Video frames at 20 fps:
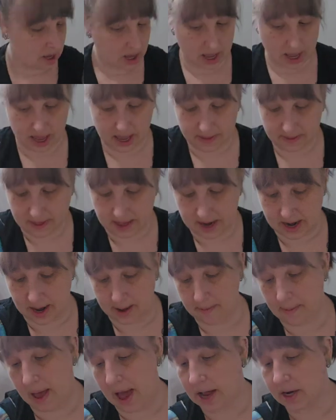And then
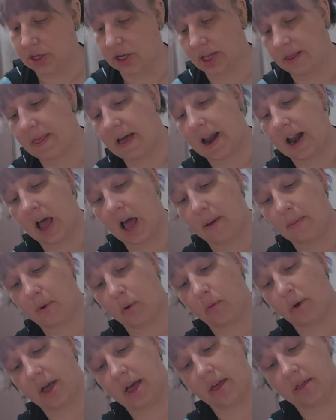I'm matching that up
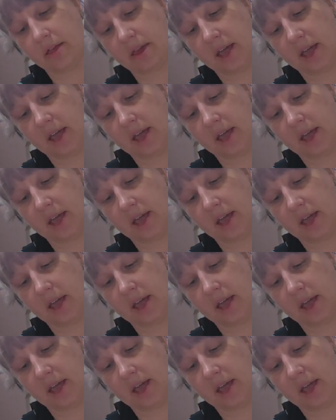with